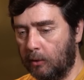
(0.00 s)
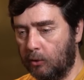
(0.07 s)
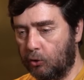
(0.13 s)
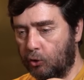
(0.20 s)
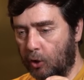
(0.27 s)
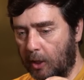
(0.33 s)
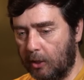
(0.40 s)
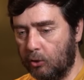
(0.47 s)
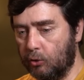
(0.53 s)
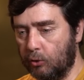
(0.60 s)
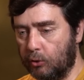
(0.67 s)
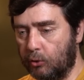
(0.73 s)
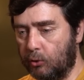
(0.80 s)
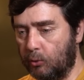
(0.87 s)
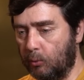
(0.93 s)

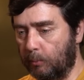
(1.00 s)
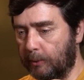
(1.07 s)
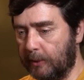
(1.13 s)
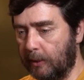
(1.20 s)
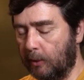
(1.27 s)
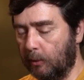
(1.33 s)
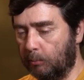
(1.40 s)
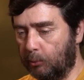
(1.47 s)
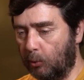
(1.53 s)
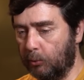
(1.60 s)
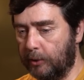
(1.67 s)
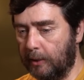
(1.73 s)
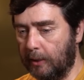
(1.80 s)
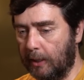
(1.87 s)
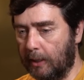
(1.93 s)
changes to a particular
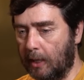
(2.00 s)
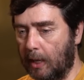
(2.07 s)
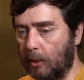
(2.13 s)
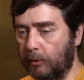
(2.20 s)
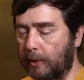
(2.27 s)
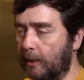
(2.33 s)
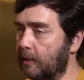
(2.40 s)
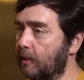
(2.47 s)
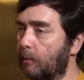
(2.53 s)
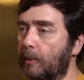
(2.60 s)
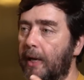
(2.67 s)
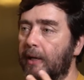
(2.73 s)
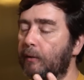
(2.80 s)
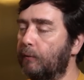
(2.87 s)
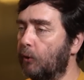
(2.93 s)
protein, and now the
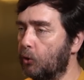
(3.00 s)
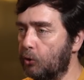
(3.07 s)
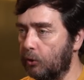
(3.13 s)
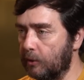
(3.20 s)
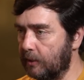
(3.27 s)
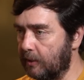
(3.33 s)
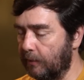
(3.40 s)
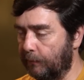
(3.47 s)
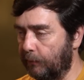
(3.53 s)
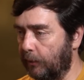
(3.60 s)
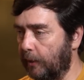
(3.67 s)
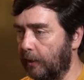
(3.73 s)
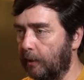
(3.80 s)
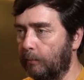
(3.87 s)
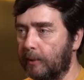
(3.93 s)
enzymatic function is
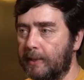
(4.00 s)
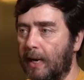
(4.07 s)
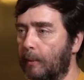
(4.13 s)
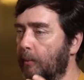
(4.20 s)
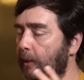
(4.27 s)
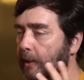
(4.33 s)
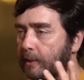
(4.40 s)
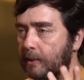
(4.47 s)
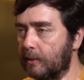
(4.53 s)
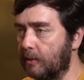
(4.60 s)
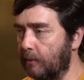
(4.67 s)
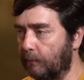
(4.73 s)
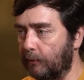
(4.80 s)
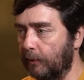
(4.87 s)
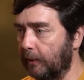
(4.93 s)
different, and it metabolizes
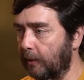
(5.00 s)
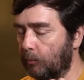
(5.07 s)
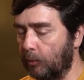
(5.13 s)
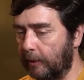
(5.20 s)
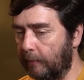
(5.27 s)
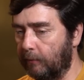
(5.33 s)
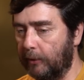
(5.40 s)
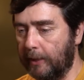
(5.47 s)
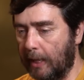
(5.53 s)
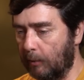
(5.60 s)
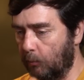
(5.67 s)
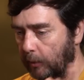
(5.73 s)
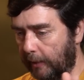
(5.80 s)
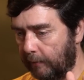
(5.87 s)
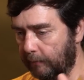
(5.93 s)
differently, and whatever, and
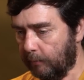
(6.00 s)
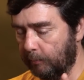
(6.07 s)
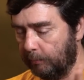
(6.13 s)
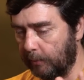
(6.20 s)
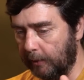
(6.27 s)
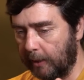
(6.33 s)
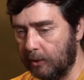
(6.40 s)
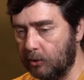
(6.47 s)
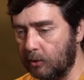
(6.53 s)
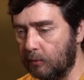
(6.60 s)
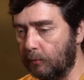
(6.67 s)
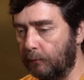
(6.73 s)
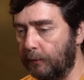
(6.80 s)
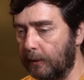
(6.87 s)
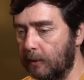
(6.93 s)
that will have implications
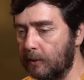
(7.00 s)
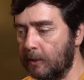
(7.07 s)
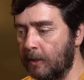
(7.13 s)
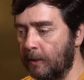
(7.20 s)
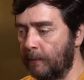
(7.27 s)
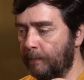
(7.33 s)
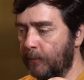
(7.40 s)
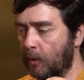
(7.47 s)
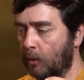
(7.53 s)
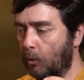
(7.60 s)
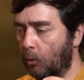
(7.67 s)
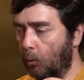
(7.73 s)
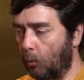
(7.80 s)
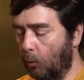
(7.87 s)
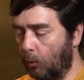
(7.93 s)
for fitness.
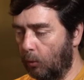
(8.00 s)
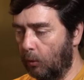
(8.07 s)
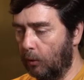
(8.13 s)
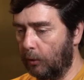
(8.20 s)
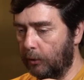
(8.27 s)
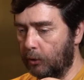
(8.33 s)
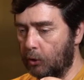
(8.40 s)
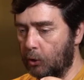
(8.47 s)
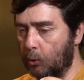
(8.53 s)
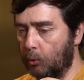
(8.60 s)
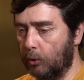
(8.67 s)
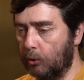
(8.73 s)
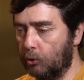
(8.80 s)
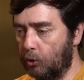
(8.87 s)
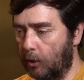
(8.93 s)
Or you
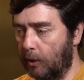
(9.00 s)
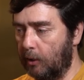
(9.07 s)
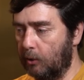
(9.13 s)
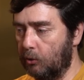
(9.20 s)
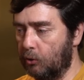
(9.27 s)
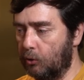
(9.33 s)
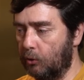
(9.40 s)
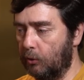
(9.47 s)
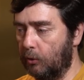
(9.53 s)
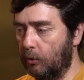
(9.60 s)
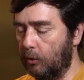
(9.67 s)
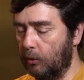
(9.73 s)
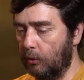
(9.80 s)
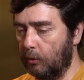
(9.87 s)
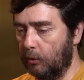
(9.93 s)
can change
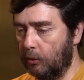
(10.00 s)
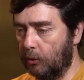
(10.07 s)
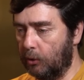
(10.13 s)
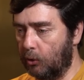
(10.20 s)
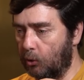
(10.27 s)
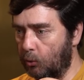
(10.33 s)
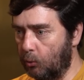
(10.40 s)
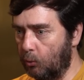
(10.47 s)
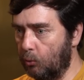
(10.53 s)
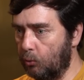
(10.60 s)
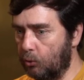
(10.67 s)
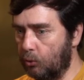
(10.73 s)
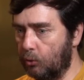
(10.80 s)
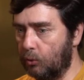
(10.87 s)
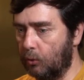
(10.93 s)
the
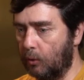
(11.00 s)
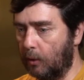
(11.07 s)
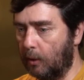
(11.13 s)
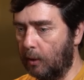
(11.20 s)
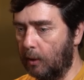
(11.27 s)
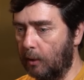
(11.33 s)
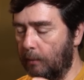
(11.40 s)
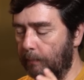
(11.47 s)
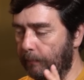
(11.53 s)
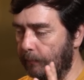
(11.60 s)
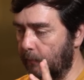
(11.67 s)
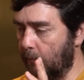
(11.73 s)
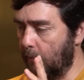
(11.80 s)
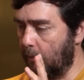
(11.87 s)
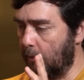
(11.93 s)
huge
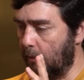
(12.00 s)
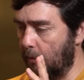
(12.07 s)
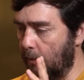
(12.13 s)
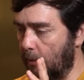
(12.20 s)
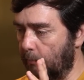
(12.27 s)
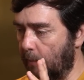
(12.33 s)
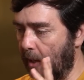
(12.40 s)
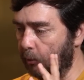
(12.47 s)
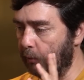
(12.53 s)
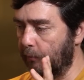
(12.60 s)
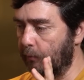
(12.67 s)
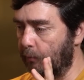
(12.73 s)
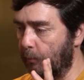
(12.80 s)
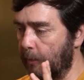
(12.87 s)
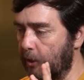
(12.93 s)
amount of
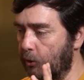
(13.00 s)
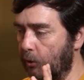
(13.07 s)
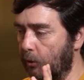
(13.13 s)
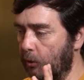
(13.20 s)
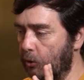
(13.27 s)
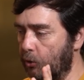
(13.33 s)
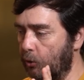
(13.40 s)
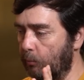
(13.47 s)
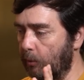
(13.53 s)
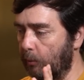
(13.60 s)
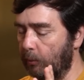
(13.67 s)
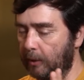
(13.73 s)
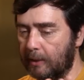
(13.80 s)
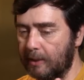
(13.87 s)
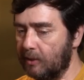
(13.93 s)
information in the
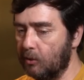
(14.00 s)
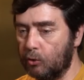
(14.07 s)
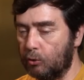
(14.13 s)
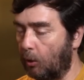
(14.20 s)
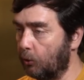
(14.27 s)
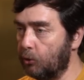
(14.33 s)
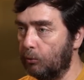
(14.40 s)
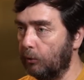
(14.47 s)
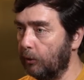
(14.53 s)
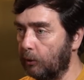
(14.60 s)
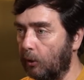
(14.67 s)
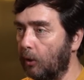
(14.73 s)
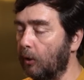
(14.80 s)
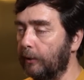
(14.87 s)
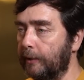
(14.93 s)
genome that isn't structural at
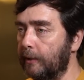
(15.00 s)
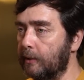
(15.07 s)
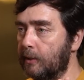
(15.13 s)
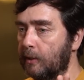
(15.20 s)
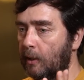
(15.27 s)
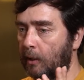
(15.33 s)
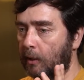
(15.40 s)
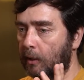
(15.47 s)
all. It's